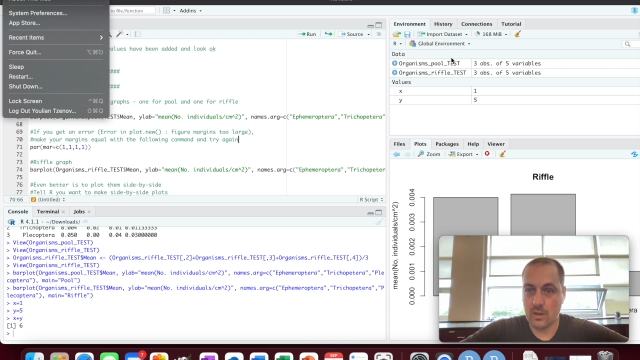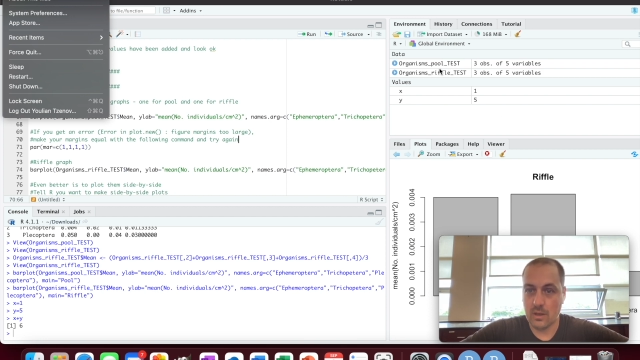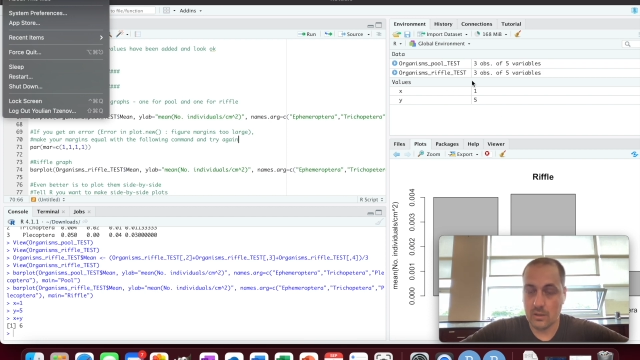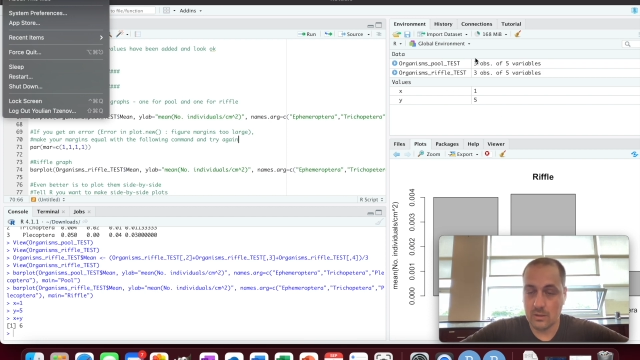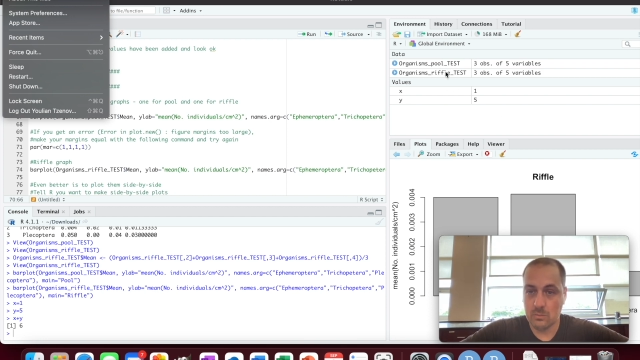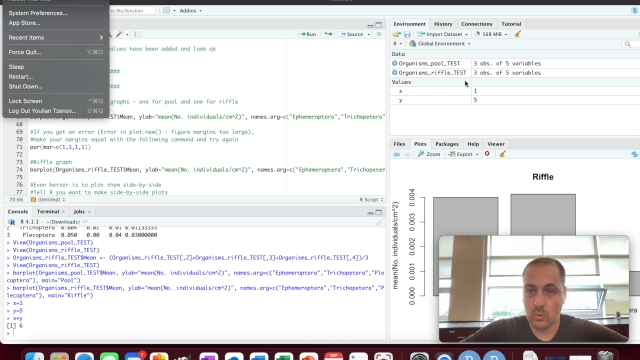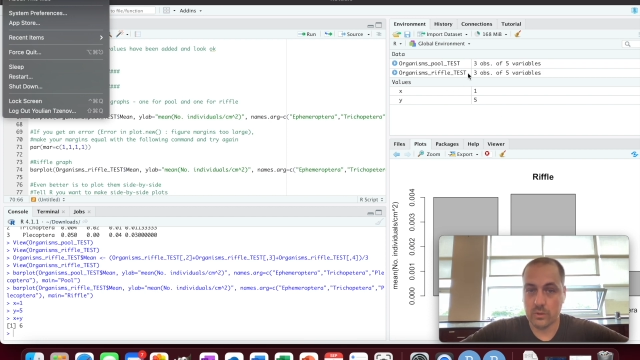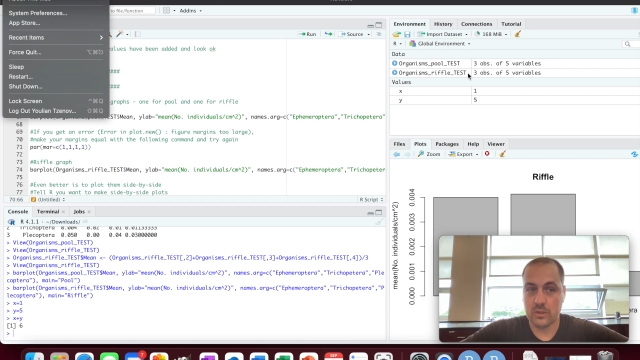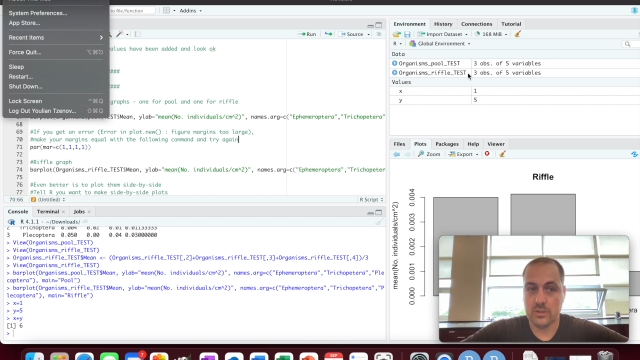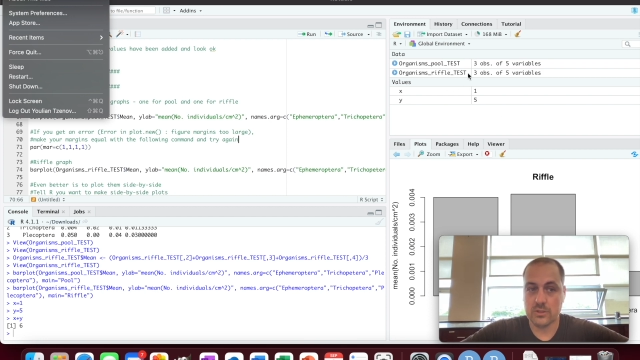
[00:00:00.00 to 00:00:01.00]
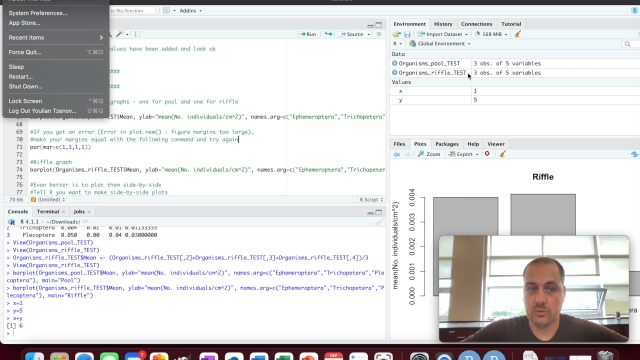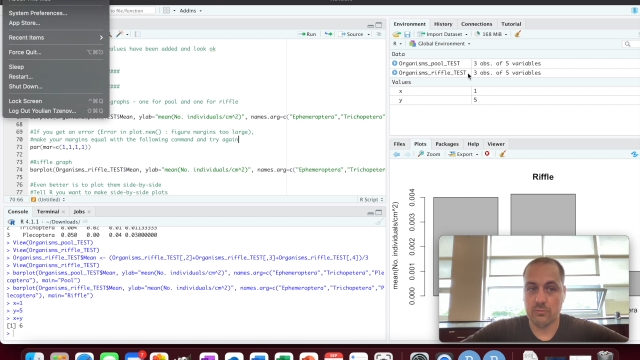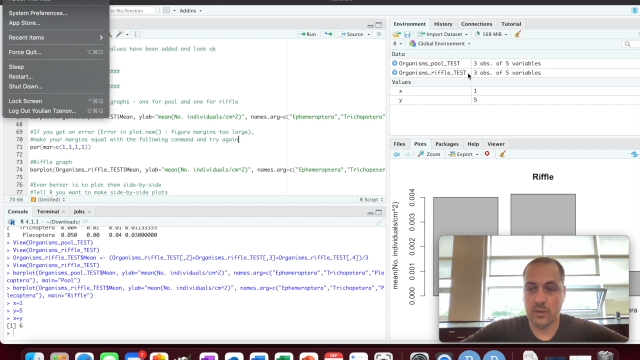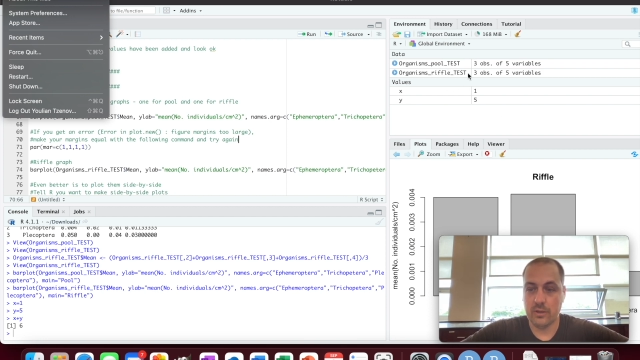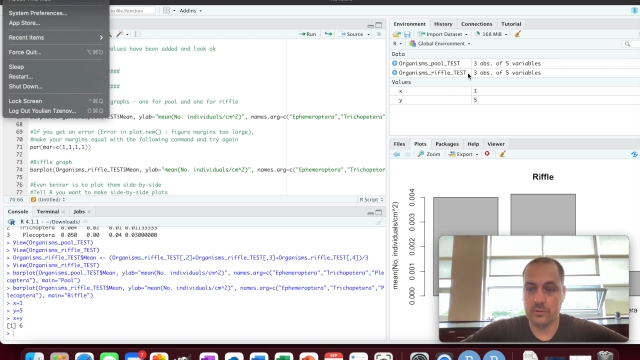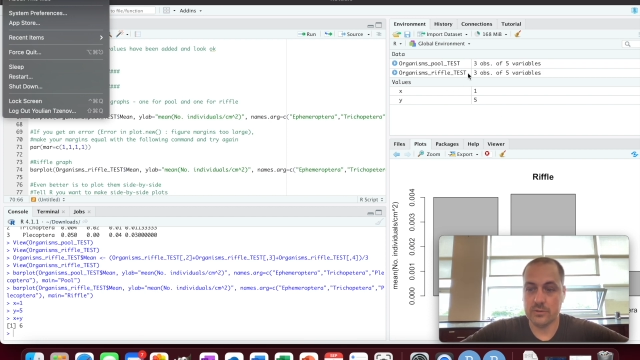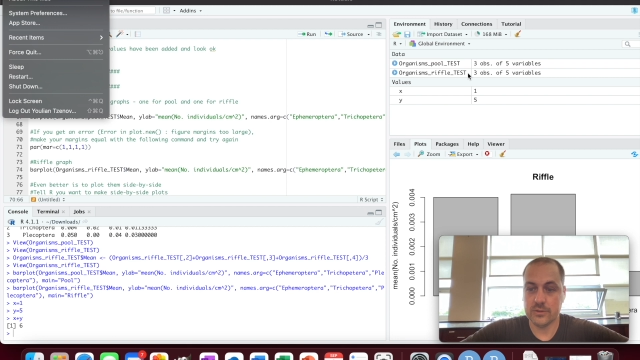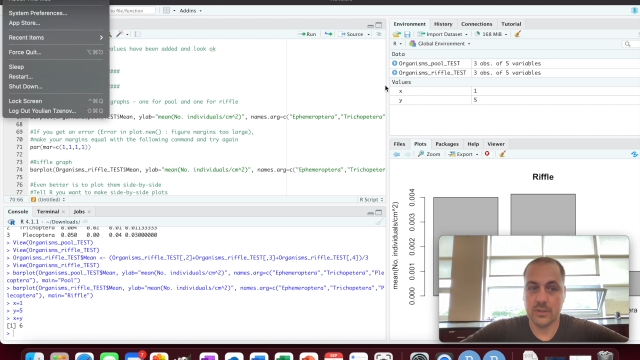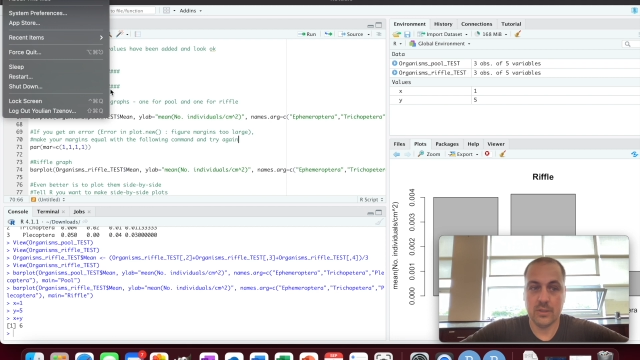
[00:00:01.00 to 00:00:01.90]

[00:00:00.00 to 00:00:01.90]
and import these two files